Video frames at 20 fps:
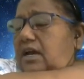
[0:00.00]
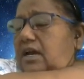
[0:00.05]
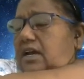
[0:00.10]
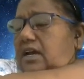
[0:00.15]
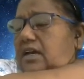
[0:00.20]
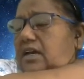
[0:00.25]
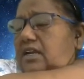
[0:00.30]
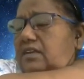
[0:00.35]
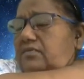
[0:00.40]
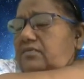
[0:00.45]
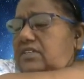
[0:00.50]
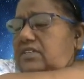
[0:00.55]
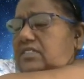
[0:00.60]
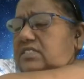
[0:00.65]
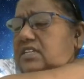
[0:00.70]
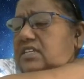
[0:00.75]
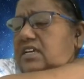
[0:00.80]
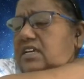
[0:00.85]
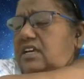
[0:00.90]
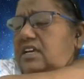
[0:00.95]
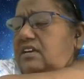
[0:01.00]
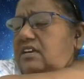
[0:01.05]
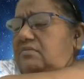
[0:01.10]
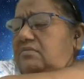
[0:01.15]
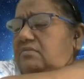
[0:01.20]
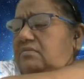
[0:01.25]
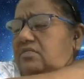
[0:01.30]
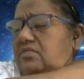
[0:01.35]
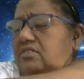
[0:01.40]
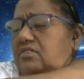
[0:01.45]
And we see
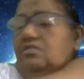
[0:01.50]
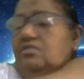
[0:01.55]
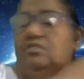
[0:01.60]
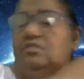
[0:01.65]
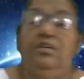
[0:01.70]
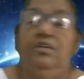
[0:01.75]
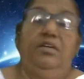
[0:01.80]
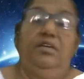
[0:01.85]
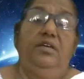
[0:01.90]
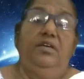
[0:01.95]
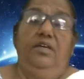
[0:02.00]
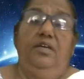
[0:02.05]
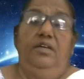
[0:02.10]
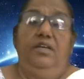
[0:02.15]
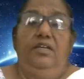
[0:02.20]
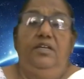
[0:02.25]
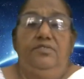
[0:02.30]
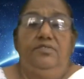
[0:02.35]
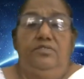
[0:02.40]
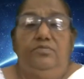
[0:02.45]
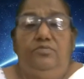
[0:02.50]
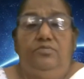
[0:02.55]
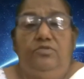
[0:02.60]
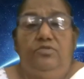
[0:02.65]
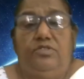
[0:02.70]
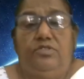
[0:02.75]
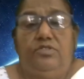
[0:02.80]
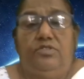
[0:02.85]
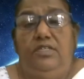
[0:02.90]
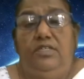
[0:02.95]
him, he lives
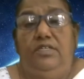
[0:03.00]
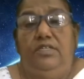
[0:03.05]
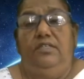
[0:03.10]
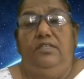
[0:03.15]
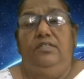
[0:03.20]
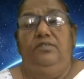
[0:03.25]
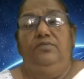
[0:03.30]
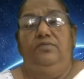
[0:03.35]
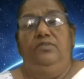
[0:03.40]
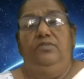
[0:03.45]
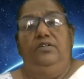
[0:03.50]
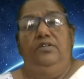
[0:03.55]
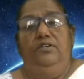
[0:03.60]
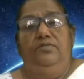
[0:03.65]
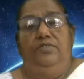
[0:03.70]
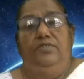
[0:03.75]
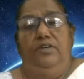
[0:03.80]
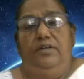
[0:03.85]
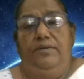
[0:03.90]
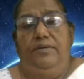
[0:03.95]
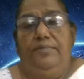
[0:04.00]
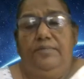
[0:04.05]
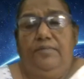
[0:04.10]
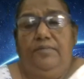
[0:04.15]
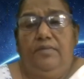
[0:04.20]
mostly in the river.